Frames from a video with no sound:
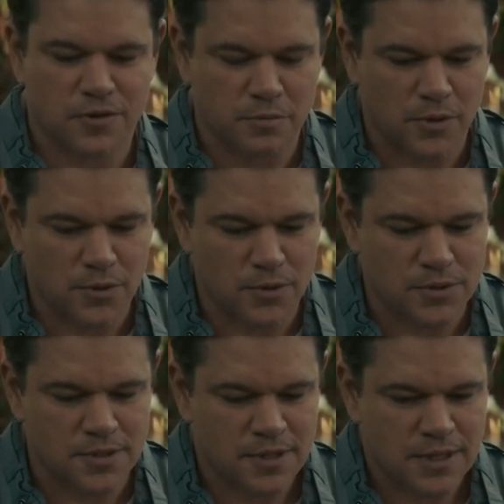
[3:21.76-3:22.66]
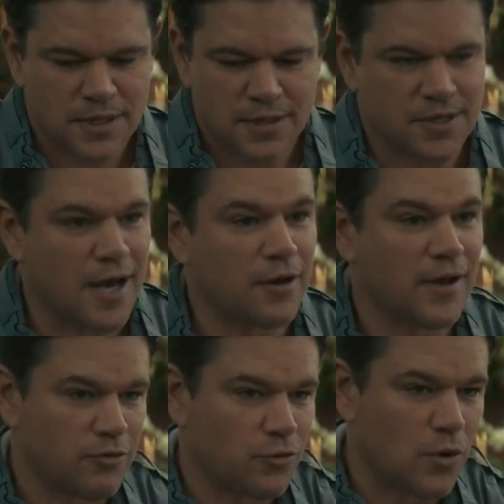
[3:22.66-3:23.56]
great players contracted by
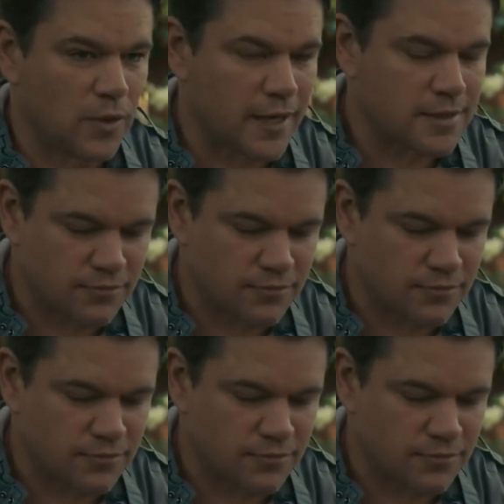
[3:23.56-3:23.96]
the company.